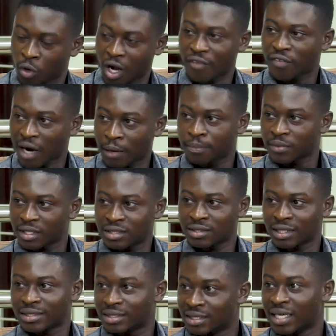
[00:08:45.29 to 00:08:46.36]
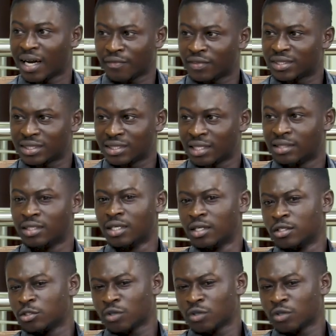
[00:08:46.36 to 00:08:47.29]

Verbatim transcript: to cover up things that they, they haven't, haven't done. done.